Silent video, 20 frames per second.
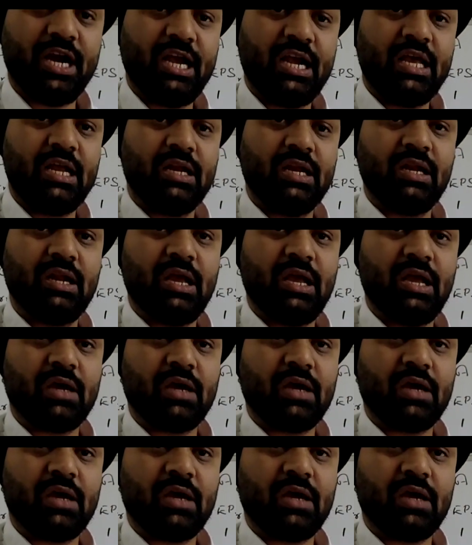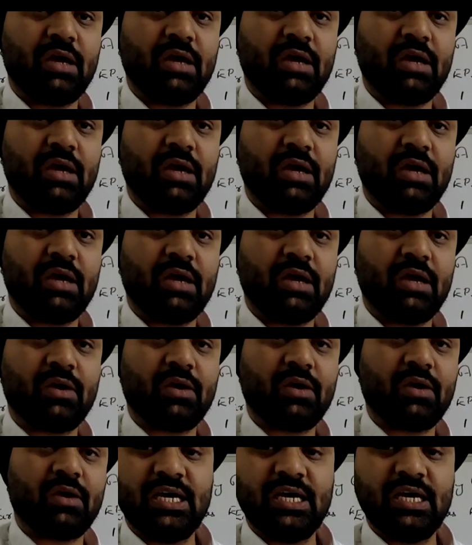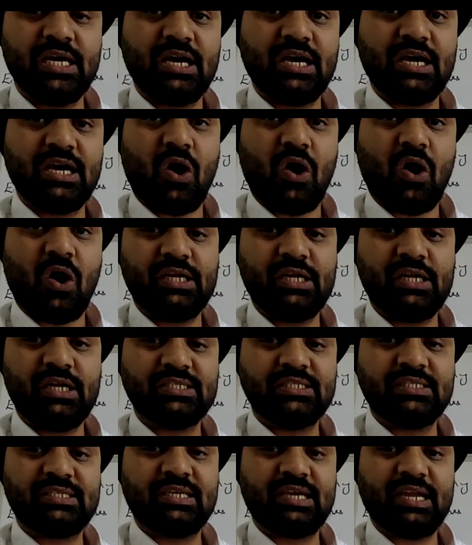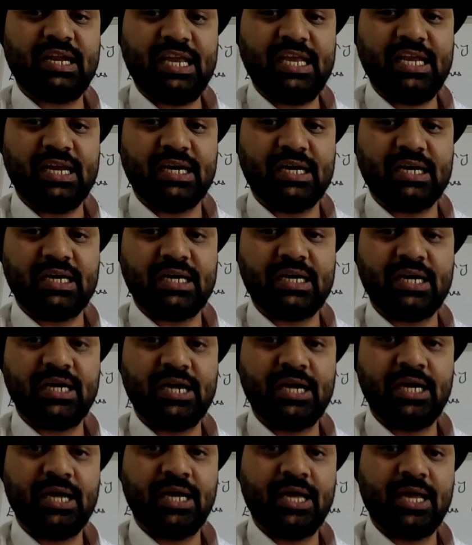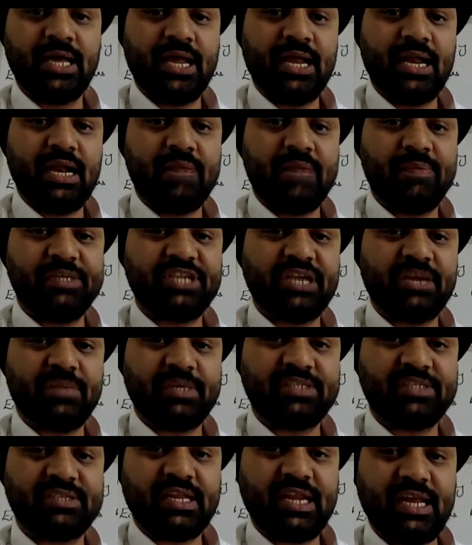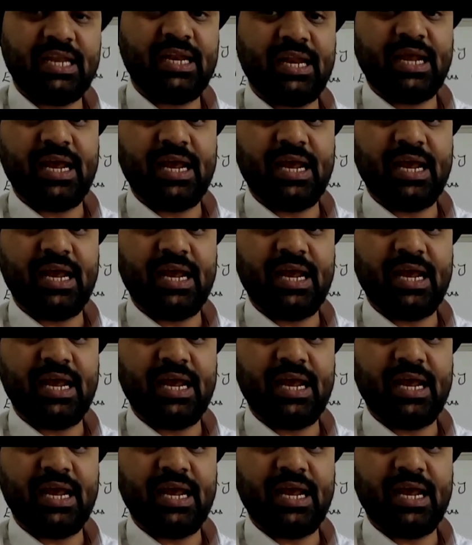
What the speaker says: Indian equities is called Screener. Let me share my screen